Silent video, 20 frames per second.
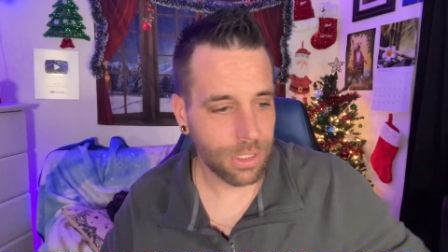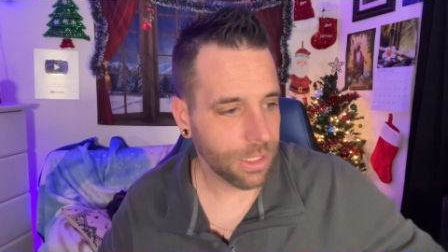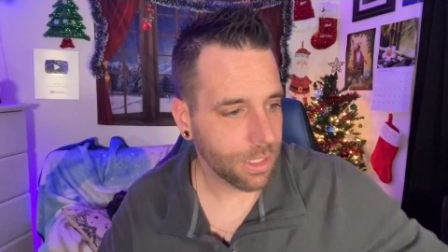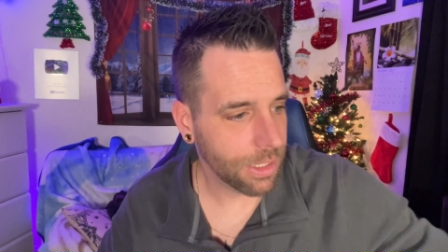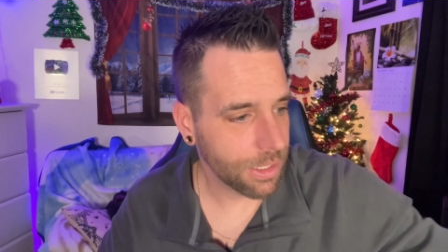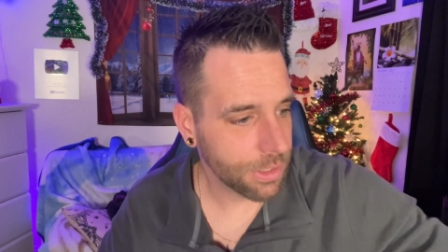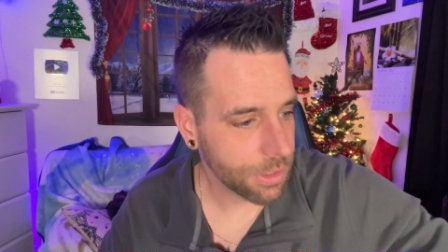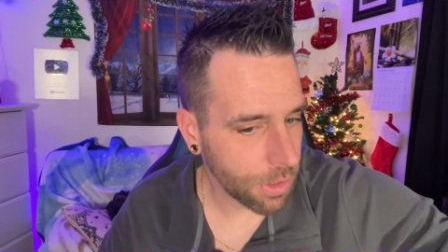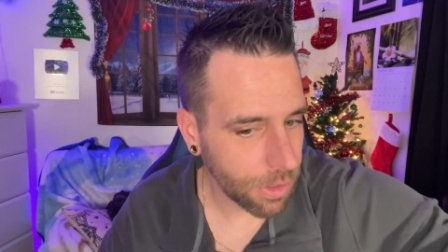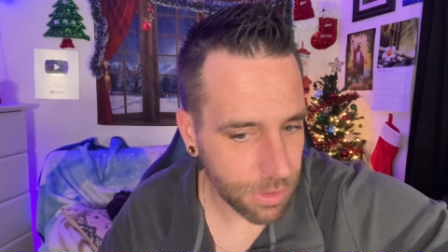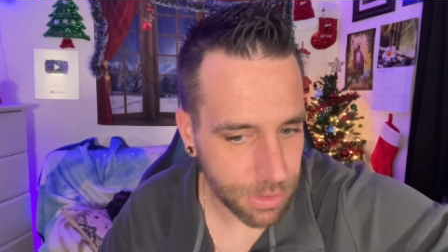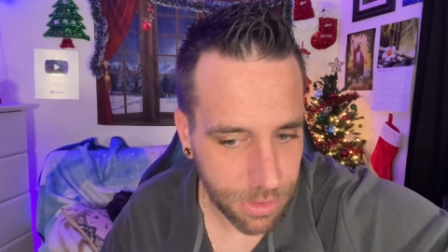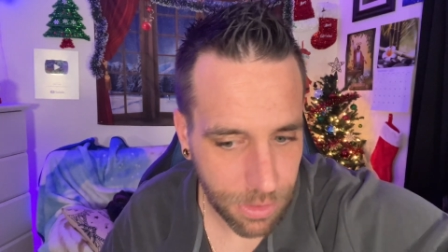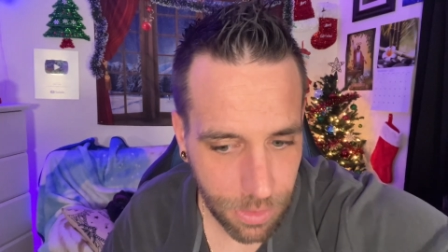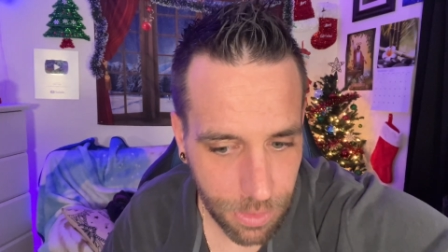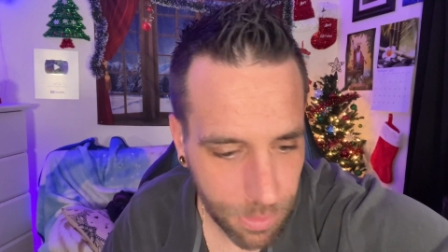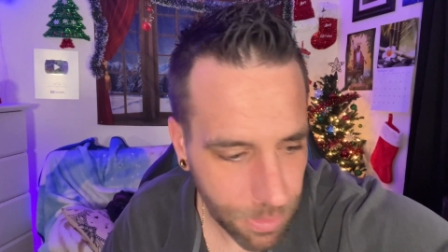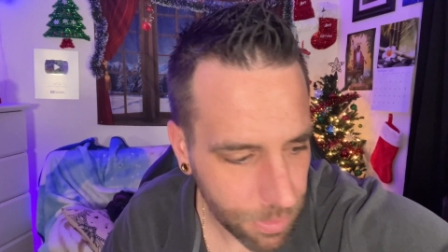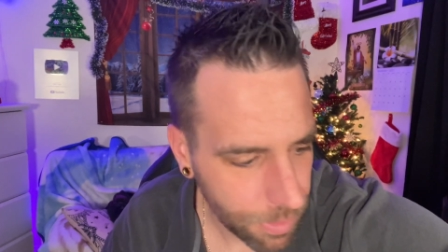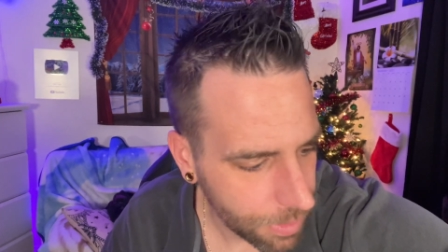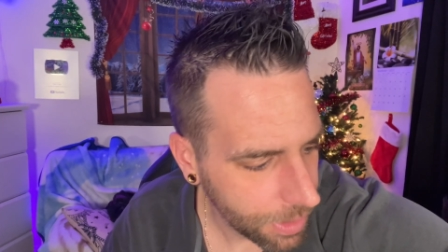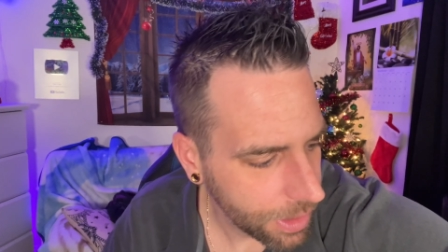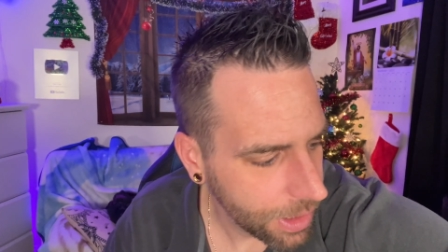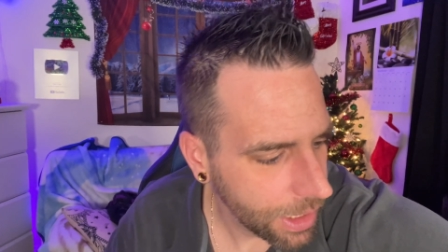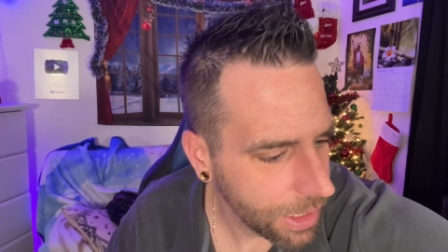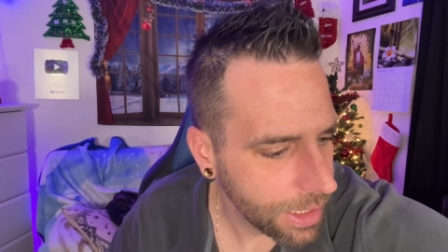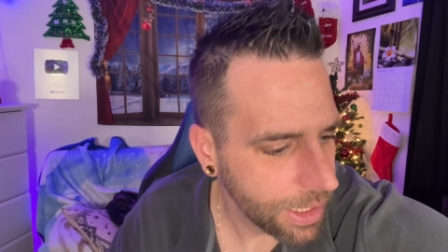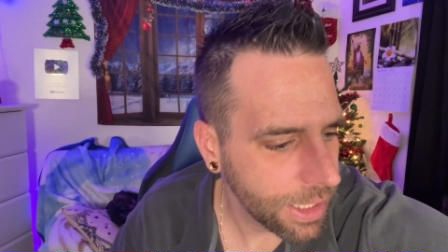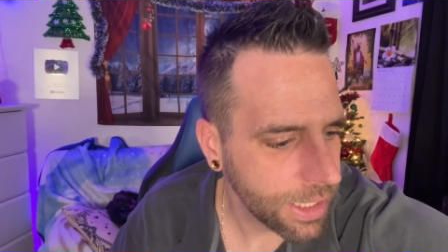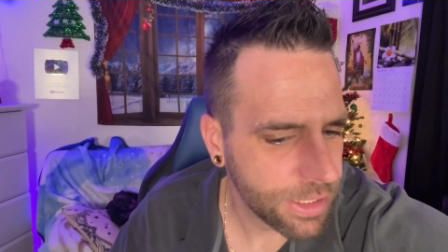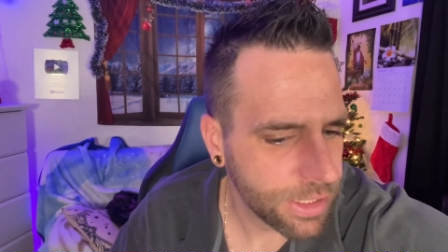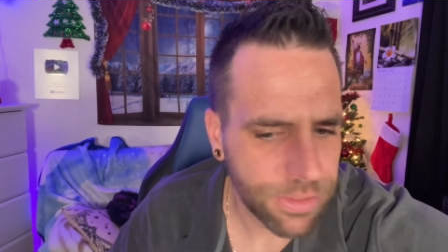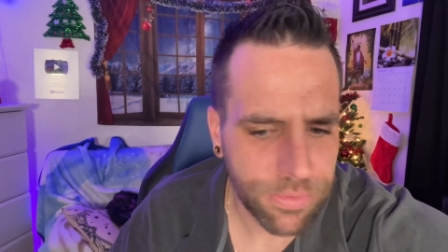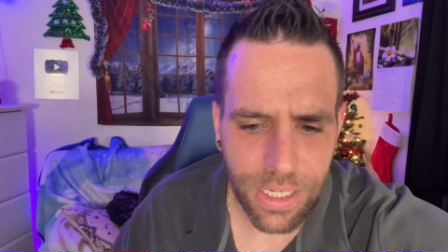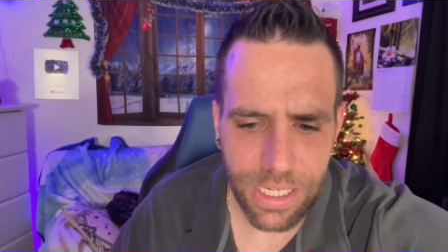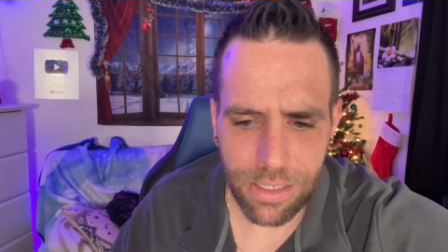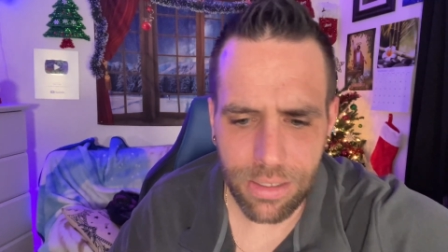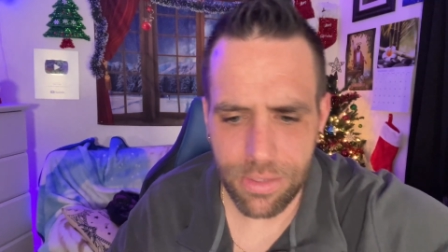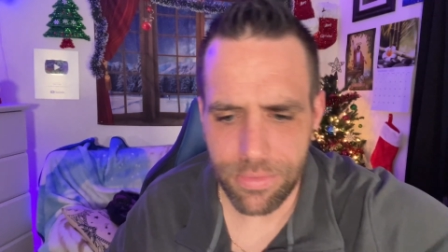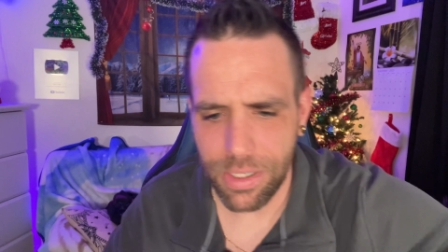He's also the, and it's
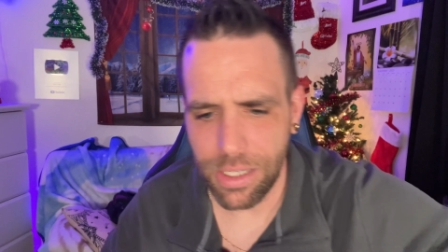very,